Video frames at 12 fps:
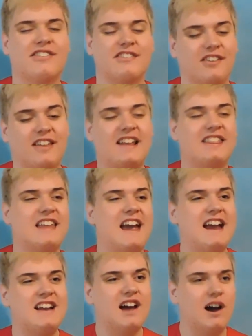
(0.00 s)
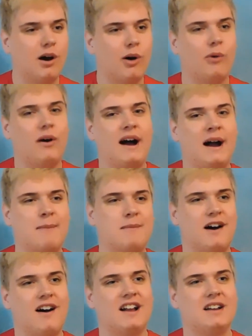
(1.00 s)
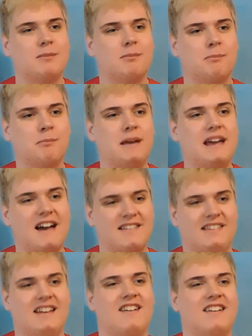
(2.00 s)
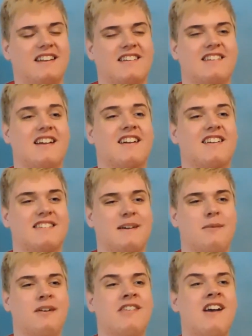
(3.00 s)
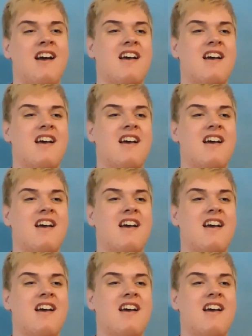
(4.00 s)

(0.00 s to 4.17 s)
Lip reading: so like they know I'm not BSing on this because it was